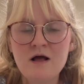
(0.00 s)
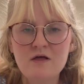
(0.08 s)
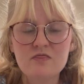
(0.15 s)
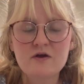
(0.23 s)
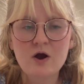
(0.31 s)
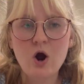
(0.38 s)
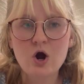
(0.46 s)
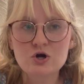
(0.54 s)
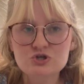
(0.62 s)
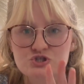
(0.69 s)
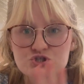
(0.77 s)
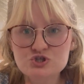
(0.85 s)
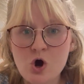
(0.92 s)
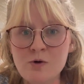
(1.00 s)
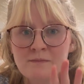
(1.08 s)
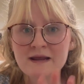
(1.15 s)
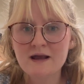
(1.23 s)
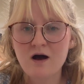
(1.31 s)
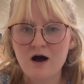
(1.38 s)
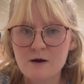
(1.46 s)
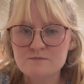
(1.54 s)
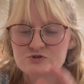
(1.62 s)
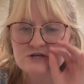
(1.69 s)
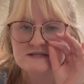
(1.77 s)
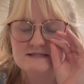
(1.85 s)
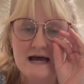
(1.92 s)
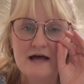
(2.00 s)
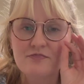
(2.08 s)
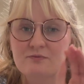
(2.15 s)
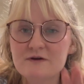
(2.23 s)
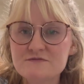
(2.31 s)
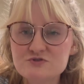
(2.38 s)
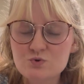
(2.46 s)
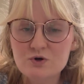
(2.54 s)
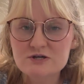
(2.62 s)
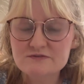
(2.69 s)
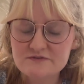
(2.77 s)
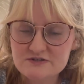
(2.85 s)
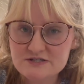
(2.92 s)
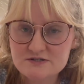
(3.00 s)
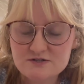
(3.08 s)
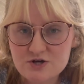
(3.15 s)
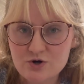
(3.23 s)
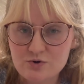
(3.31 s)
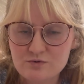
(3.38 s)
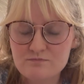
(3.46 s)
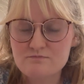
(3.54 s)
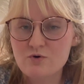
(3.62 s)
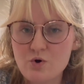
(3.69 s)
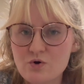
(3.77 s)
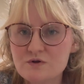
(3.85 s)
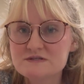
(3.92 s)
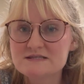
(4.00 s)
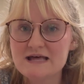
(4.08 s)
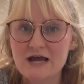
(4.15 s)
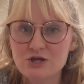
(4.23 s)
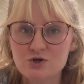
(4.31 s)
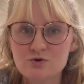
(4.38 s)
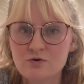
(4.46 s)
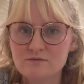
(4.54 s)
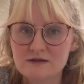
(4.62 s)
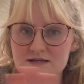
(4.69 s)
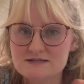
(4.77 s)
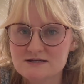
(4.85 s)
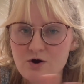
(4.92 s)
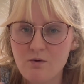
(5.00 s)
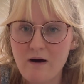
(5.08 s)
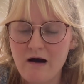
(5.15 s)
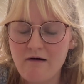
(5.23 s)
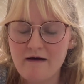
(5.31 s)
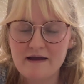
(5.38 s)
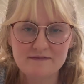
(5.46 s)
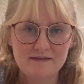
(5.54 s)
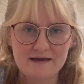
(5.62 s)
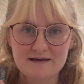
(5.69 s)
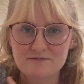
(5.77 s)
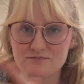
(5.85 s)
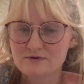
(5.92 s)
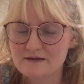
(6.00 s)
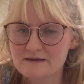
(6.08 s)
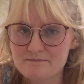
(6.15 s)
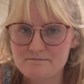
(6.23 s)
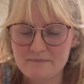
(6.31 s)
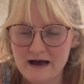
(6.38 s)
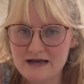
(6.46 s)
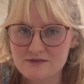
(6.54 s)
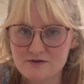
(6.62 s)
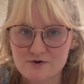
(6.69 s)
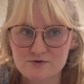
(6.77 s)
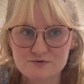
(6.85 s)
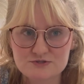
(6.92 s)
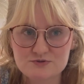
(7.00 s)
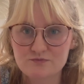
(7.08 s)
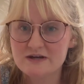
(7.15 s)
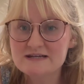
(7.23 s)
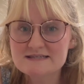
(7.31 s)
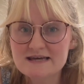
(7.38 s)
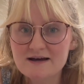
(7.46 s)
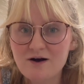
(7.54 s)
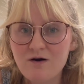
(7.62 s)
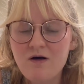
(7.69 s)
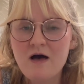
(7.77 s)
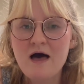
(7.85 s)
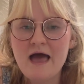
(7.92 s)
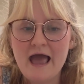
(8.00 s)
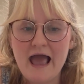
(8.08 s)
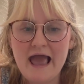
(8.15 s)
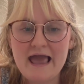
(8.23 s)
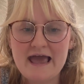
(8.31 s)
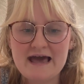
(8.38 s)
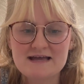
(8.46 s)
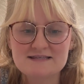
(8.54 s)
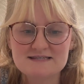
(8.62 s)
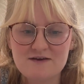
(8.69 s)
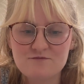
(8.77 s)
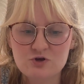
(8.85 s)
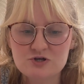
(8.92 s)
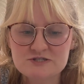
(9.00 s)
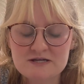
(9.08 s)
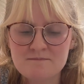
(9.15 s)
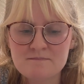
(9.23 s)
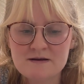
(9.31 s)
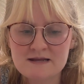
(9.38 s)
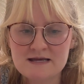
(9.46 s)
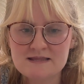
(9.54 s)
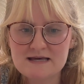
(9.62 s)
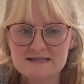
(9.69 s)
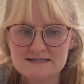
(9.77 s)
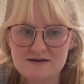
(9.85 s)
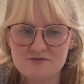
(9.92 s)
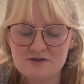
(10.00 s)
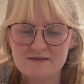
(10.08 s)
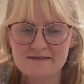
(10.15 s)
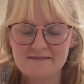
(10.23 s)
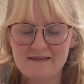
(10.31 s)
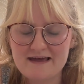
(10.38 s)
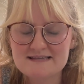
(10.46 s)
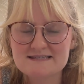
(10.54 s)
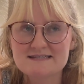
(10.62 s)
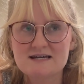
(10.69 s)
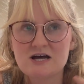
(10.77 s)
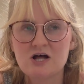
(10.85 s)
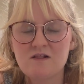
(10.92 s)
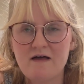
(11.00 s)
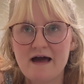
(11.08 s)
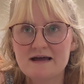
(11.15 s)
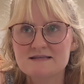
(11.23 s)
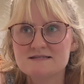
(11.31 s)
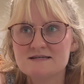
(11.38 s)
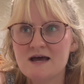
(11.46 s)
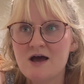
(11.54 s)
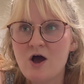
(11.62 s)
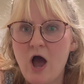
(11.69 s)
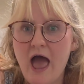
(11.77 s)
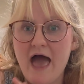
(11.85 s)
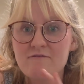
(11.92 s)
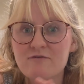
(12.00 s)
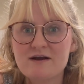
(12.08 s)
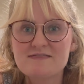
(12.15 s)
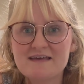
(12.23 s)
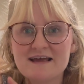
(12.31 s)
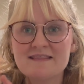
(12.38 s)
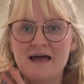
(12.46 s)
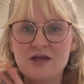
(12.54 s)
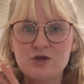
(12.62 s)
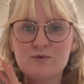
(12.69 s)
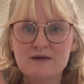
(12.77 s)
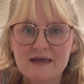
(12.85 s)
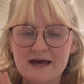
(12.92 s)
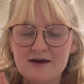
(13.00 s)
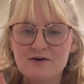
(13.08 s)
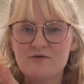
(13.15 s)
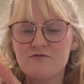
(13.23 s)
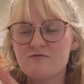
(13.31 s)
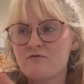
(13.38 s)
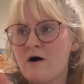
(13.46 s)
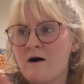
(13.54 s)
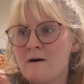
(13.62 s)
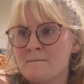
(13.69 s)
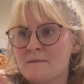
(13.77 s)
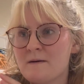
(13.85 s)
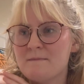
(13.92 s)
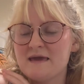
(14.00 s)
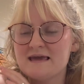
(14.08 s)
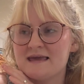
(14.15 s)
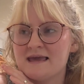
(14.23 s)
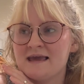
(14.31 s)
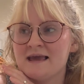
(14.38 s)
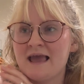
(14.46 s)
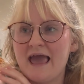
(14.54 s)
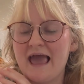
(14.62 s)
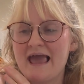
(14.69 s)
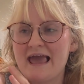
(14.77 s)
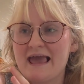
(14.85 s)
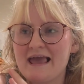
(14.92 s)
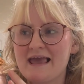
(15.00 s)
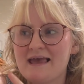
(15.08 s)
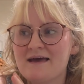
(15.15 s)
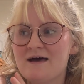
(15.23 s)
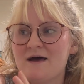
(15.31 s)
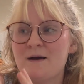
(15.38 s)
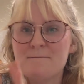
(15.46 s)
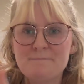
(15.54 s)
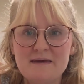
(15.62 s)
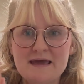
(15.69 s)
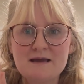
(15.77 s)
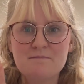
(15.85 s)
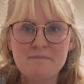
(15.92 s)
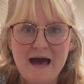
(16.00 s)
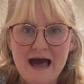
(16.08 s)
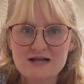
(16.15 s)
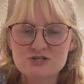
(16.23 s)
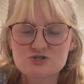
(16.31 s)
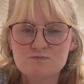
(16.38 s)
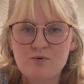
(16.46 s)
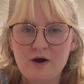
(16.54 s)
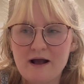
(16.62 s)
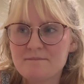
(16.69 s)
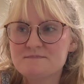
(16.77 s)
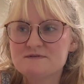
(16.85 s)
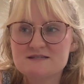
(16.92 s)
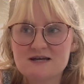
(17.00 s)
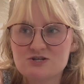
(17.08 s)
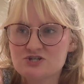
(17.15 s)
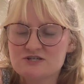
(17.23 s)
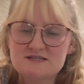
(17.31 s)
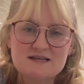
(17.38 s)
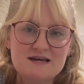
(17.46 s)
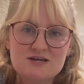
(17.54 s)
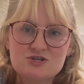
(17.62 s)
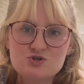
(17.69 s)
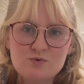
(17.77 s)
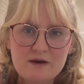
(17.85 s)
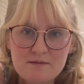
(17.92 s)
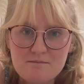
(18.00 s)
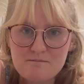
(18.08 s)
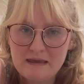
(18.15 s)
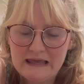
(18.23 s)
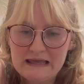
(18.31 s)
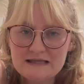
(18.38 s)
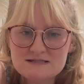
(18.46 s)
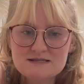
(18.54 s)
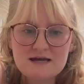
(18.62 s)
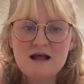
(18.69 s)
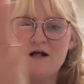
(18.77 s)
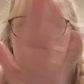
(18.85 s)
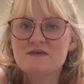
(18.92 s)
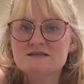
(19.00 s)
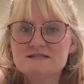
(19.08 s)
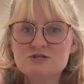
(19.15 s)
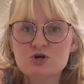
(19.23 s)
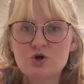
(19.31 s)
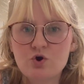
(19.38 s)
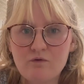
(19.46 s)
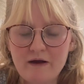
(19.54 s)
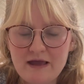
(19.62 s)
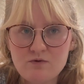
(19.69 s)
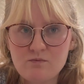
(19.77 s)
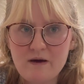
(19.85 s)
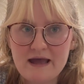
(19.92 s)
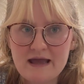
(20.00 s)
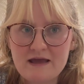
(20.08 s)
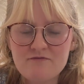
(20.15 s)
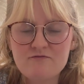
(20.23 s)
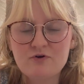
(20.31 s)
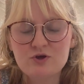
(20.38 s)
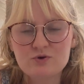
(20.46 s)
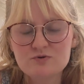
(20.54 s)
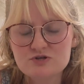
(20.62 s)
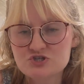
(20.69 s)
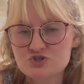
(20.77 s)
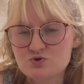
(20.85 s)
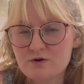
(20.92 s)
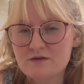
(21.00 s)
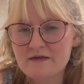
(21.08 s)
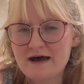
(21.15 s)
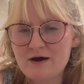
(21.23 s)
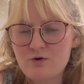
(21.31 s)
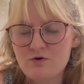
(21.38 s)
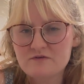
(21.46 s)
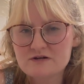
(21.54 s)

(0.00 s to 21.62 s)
There are so many options at thrift stores for silicone molds that you don't need to go out and like really buy those retail. And if you're somebody that definitely likes to collect everything that you get from making a big batch prep, such as like doing meat, this is a great way for you to store that over